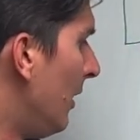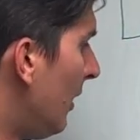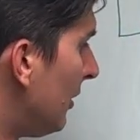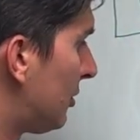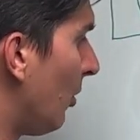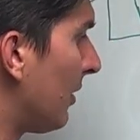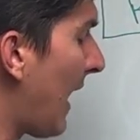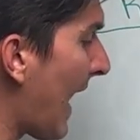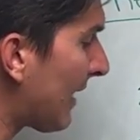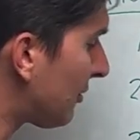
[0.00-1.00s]
So an
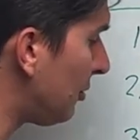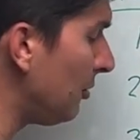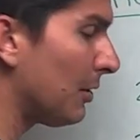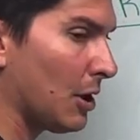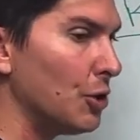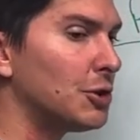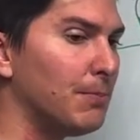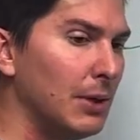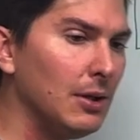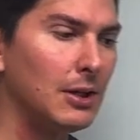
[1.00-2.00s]
attitude and
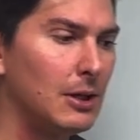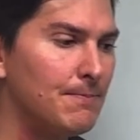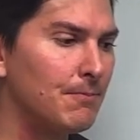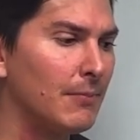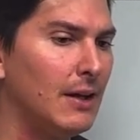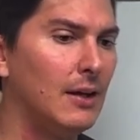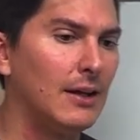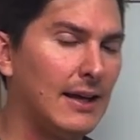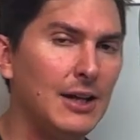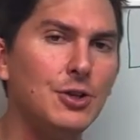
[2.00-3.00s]
coachability,
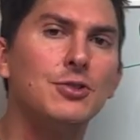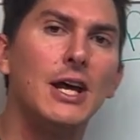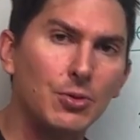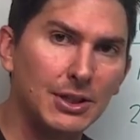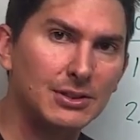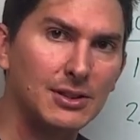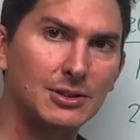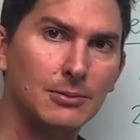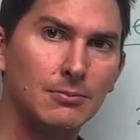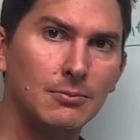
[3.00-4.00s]
can you take
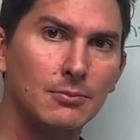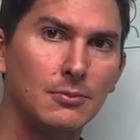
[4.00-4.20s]
criticism?